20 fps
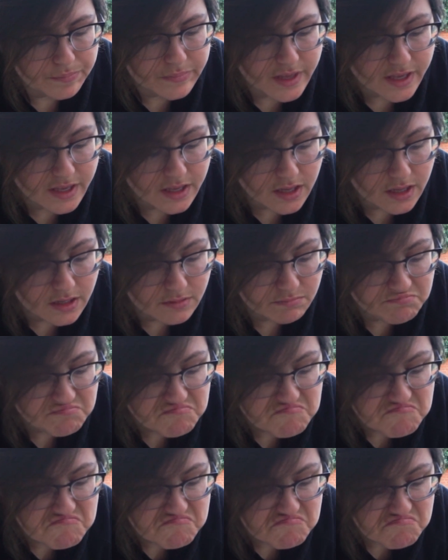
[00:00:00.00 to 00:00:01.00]
Again,
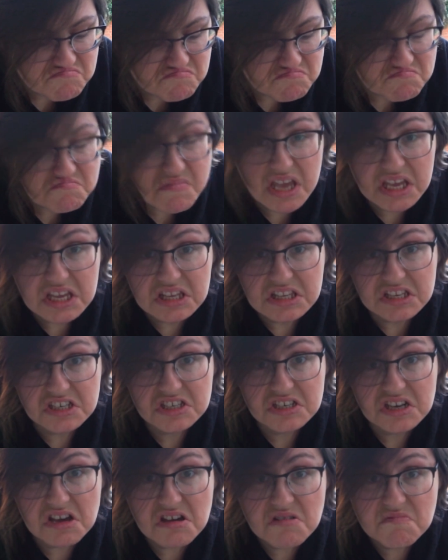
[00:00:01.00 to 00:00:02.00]
making this
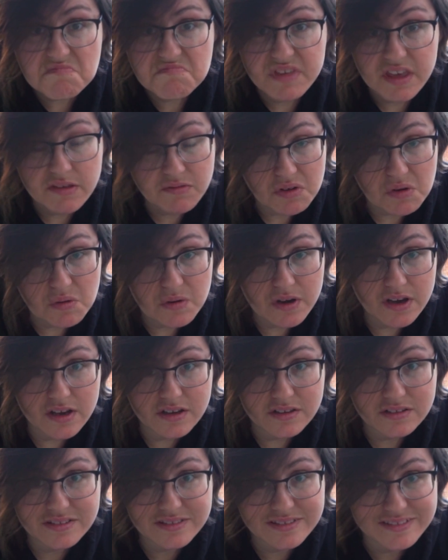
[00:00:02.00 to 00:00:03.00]
shit up. If it
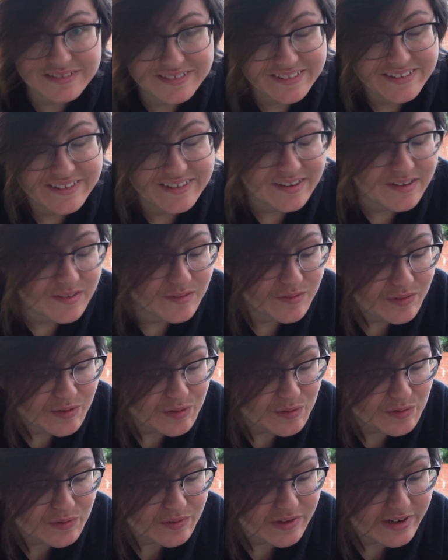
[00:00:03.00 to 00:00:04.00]
works,
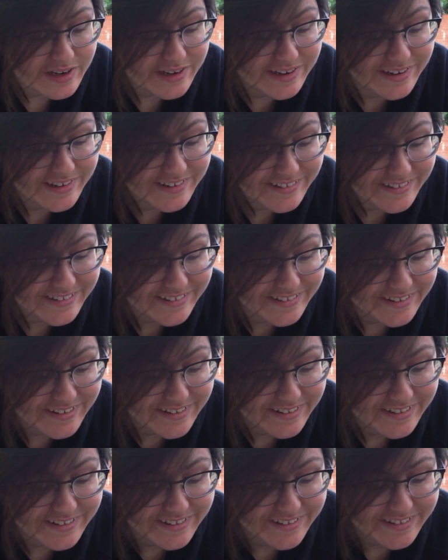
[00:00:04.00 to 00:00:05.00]
feel free
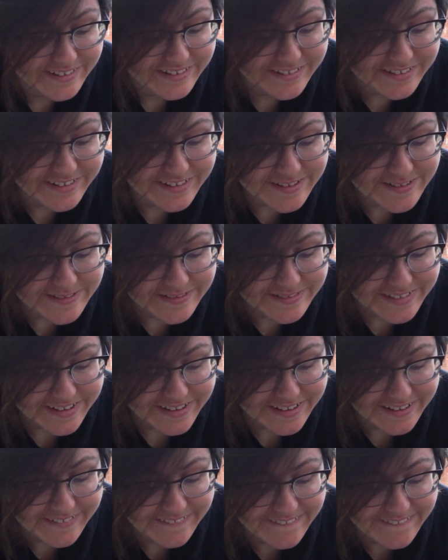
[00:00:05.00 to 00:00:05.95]
to use it.